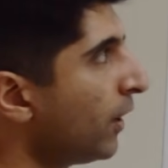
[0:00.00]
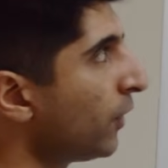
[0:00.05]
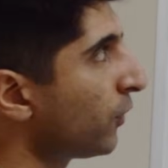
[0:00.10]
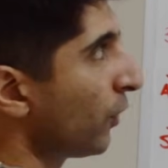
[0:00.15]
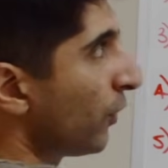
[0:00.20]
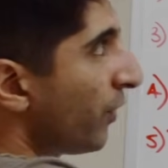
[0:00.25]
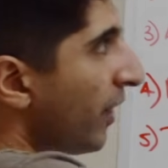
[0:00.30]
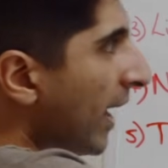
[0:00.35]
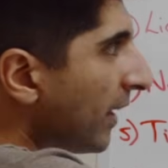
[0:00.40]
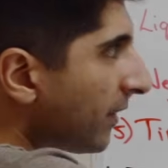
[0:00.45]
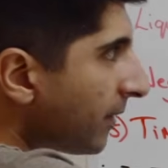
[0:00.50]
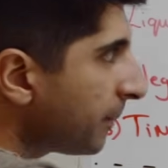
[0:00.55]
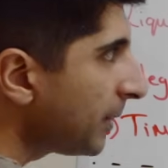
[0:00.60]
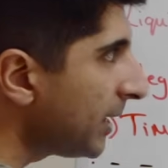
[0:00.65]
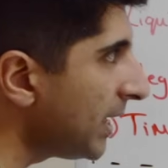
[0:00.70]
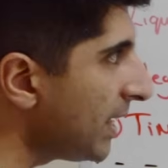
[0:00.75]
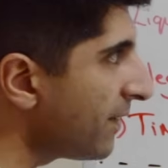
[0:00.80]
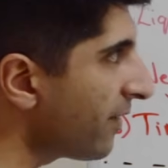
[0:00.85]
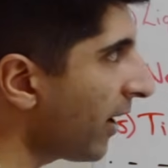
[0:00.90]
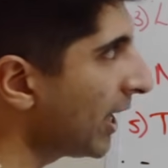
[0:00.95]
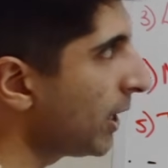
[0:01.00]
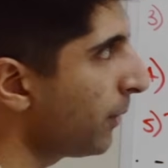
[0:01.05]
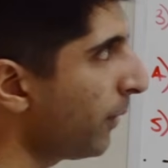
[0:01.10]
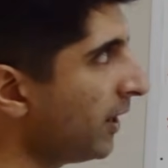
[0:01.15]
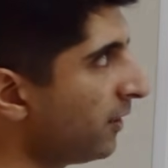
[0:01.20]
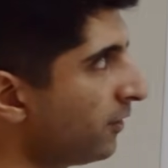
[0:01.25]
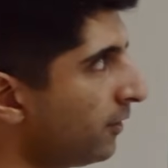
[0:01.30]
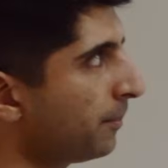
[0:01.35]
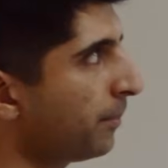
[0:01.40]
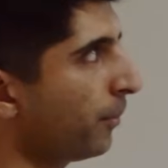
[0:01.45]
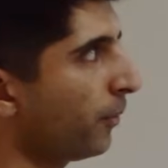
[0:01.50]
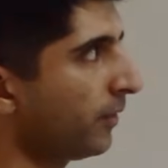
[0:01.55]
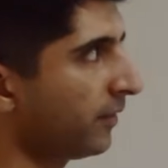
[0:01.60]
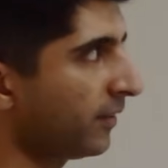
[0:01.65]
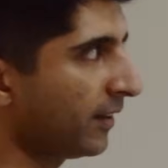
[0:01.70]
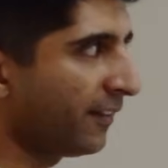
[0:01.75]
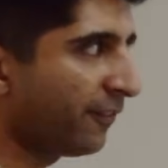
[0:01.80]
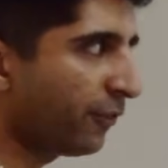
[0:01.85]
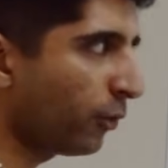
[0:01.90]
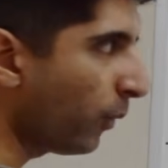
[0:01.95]
So there's some key evaluation
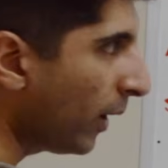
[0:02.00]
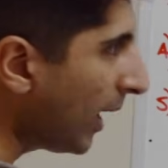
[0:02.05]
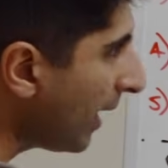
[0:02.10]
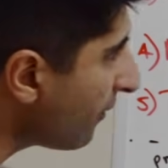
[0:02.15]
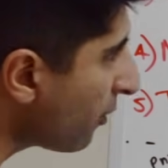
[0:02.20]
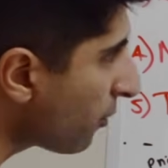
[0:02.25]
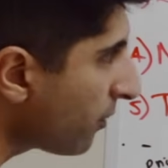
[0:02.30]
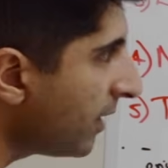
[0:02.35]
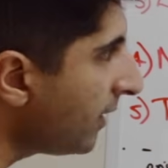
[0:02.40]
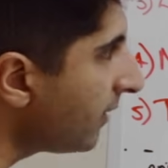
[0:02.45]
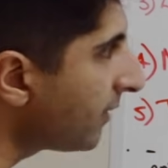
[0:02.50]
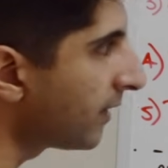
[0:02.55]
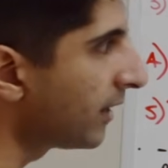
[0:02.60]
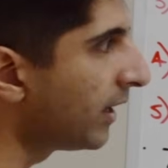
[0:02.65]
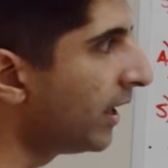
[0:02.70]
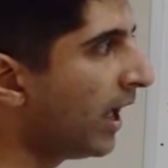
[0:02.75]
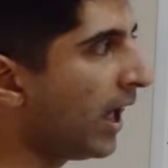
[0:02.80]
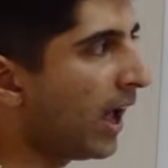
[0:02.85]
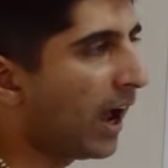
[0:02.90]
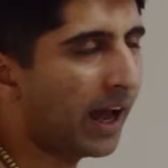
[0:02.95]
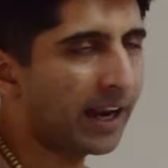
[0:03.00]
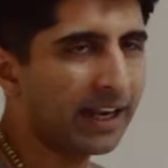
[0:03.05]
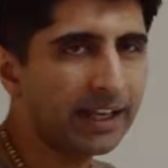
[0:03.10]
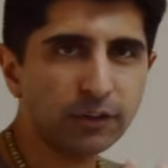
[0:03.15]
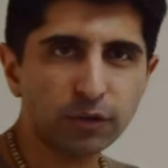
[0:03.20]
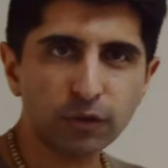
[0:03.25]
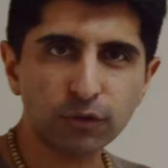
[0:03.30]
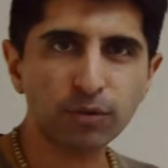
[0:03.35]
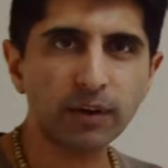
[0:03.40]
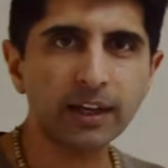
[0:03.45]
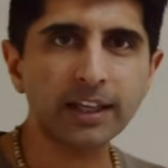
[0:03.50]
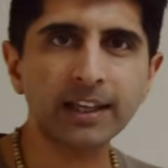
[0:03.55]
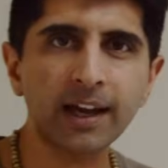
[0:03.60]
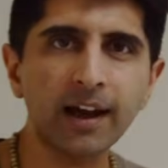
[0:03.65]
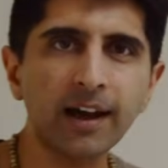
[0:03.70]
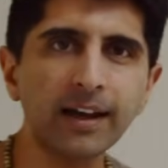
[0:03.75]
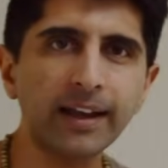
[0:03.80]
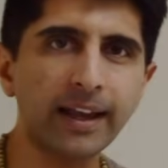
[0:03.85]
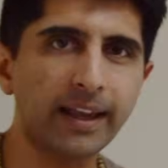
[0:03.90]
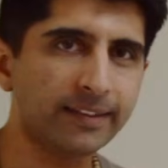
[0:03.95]
points, and if for whatever reason an interest rate
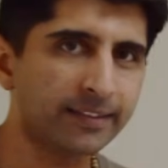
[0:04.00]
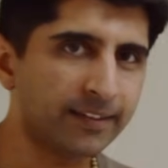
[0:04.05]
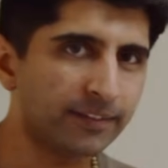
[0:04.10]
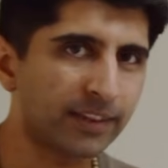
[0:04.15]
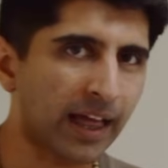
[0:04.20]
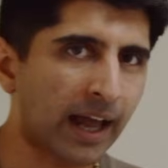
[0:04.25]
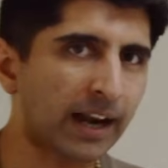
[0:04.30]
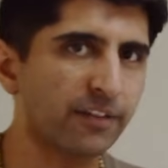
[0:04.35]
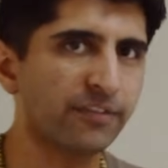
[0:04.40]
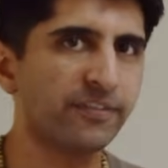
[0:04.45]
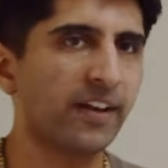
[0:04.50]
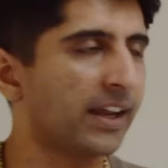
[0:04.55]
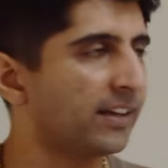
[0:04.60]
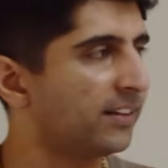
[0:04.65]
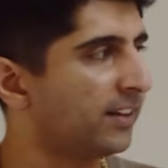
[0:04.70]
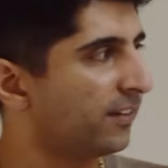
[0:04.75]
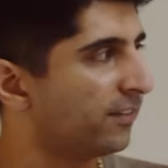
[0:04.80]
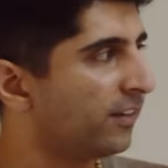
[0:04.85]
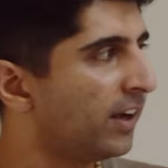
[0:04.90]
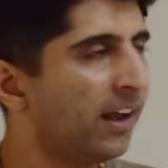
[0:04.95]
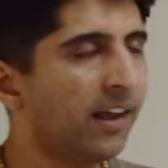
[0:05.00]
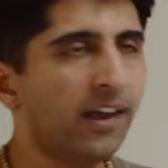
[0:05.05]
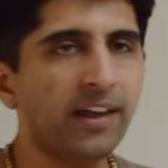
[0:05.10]
cut isn't that effective,